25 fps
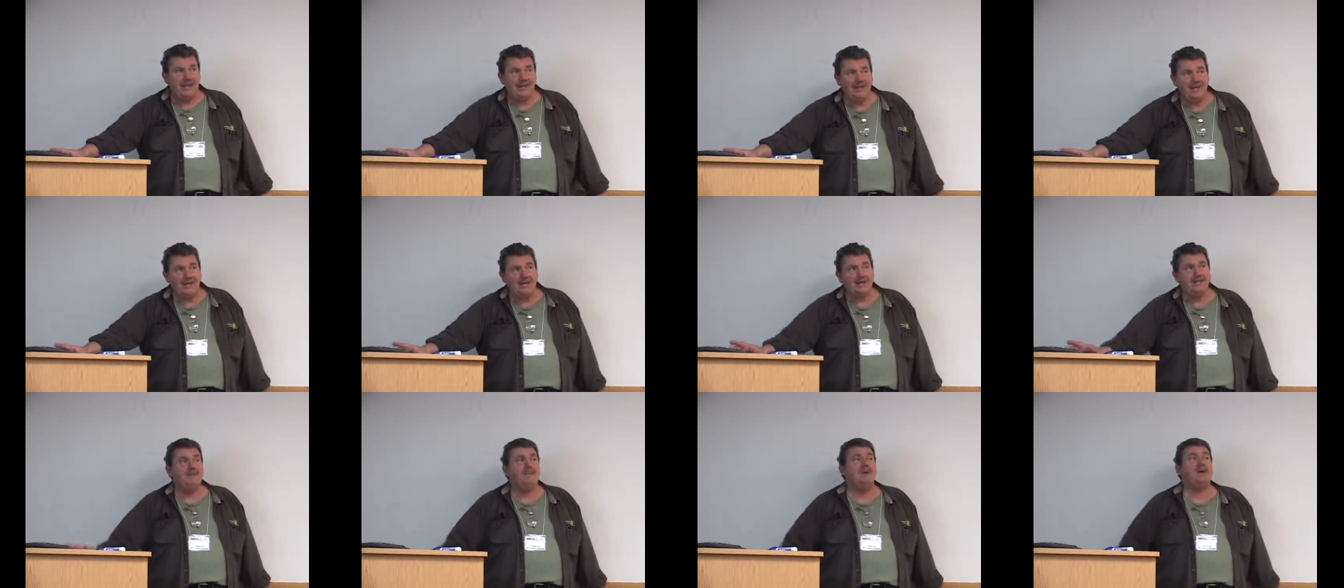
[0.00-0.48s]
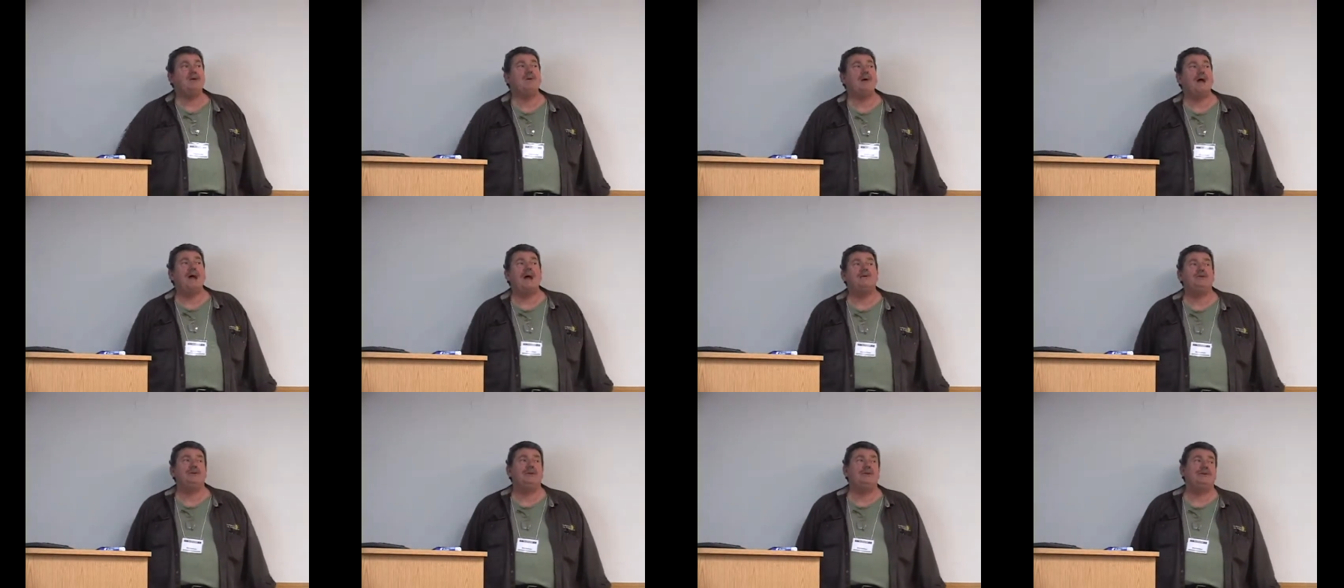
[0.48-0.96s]
They need to be
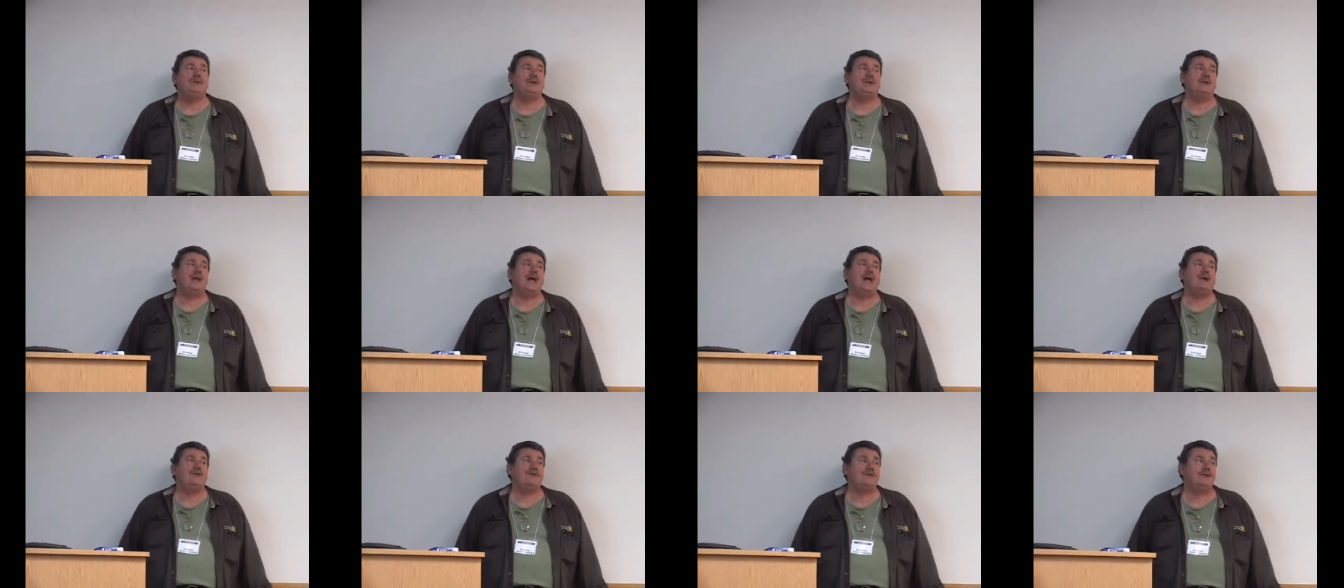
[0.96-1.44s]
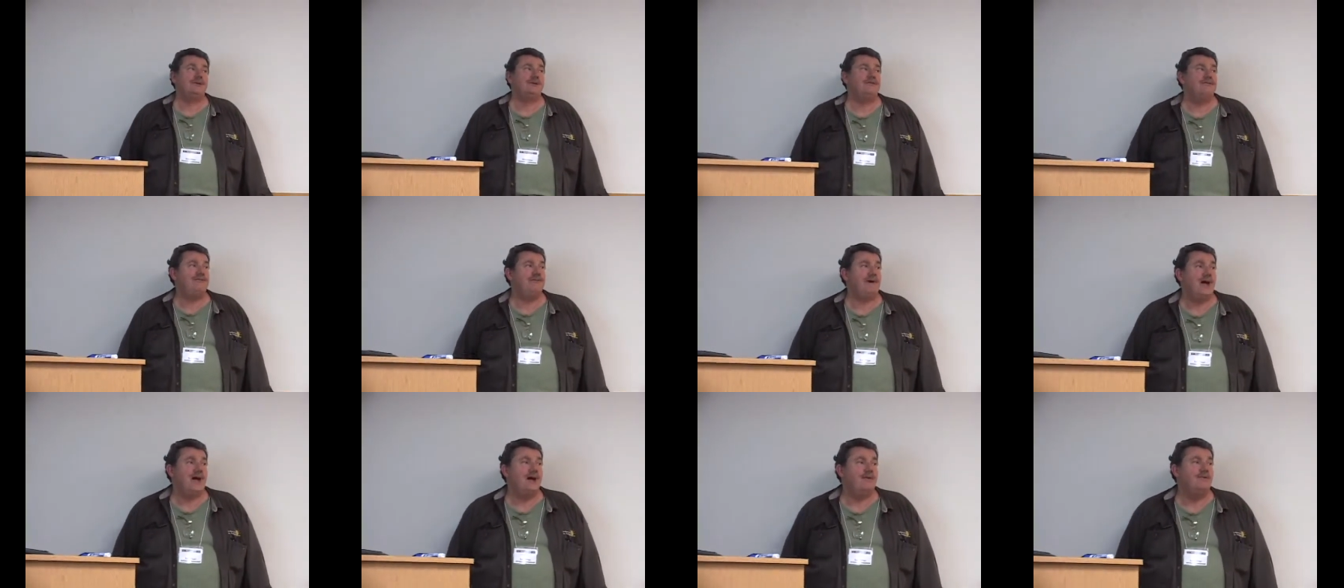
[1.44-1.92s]
grounded to less
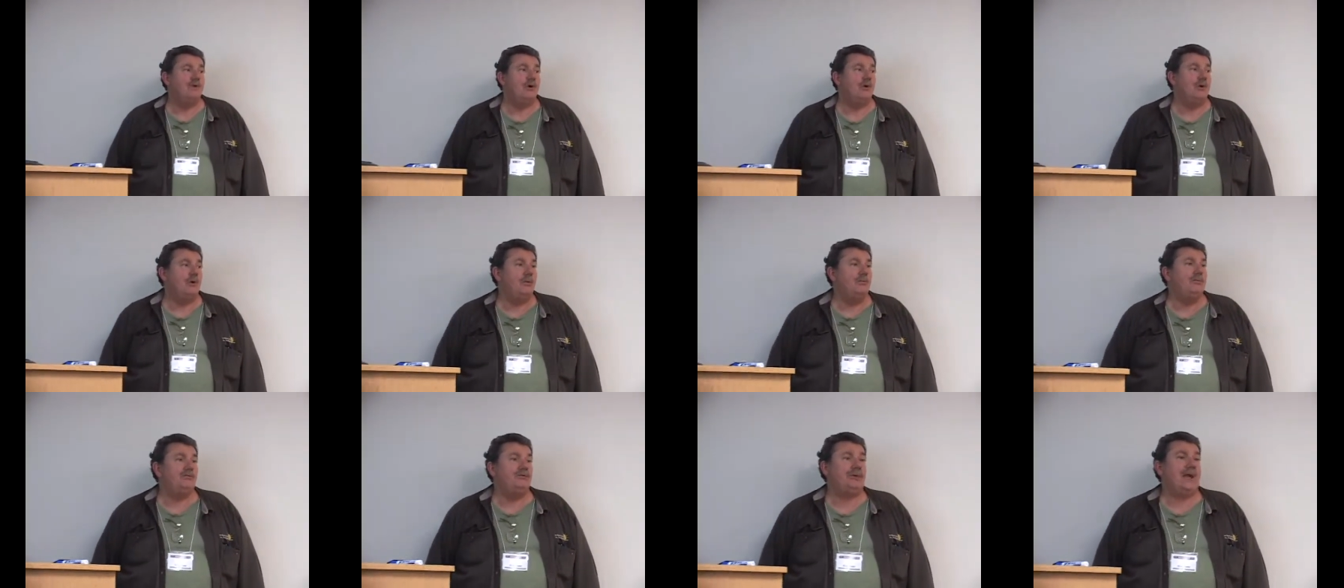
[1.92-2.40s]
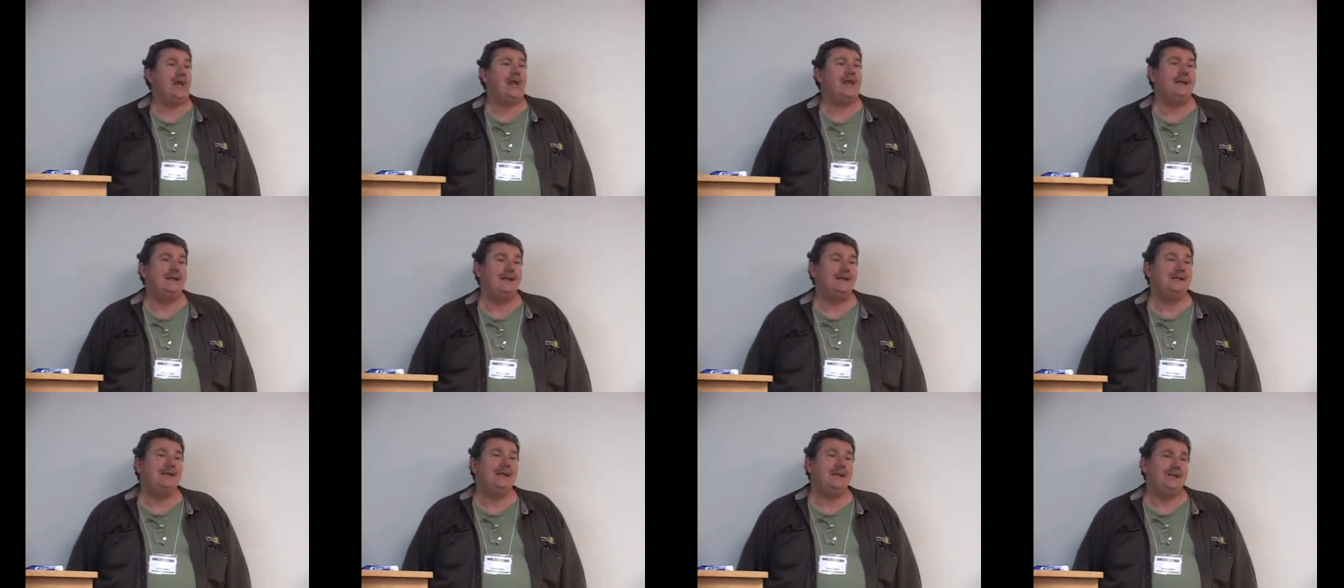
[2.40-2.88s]
than 5 ohms,
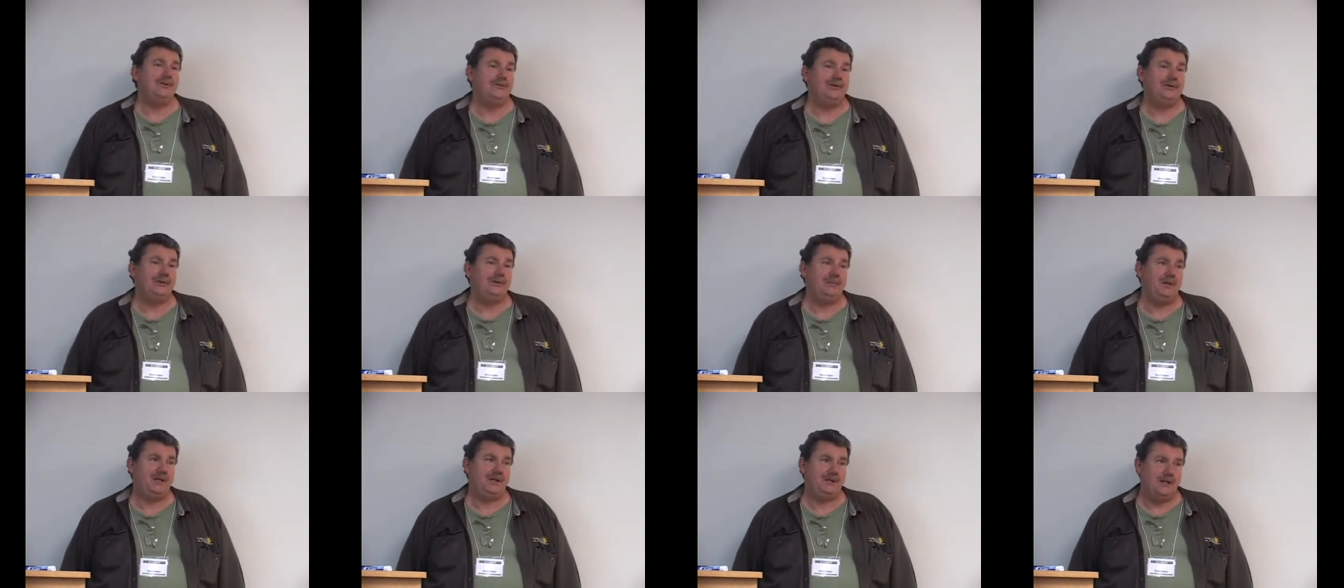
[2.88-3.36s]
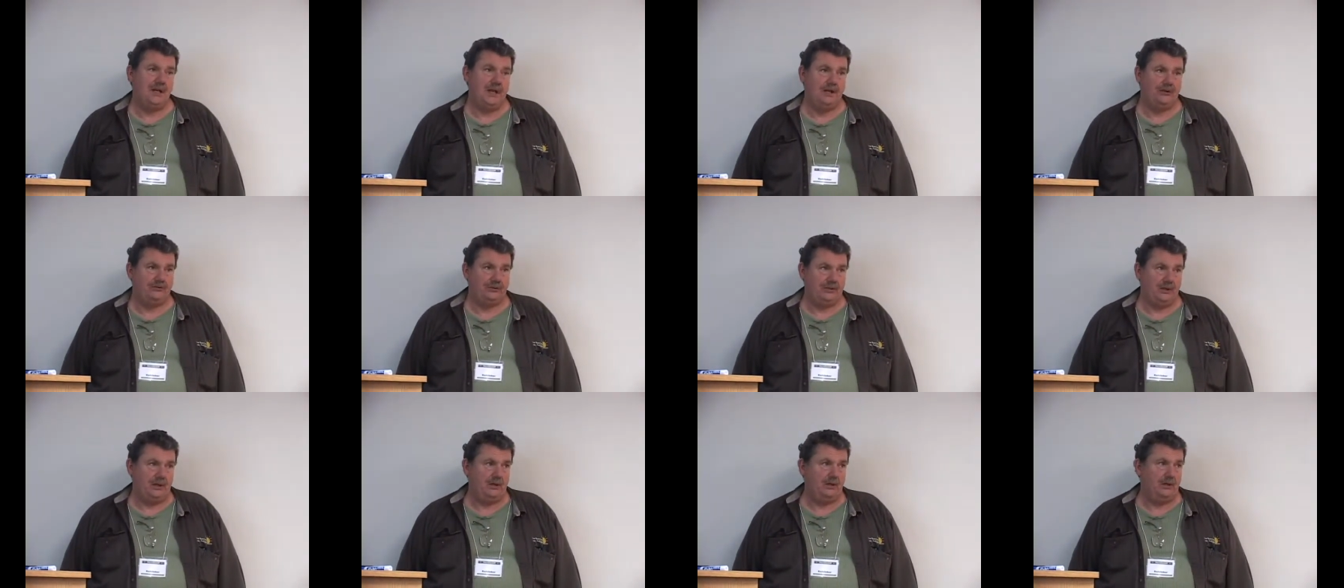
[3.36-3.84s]
and it needs to be
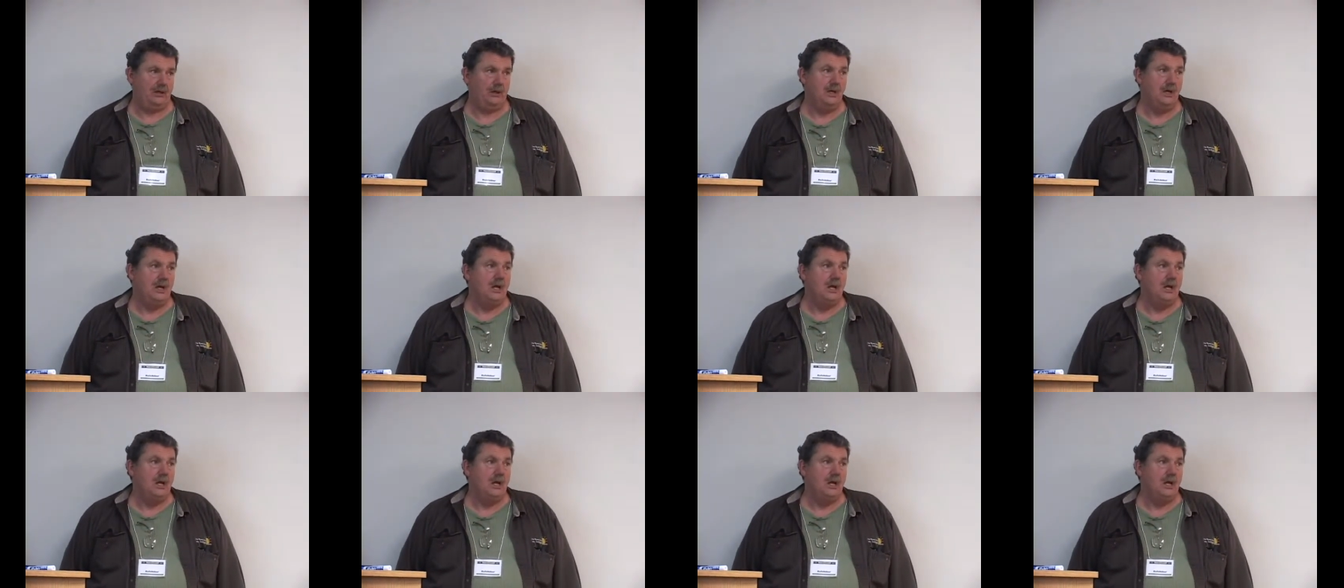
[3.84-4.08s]
tested.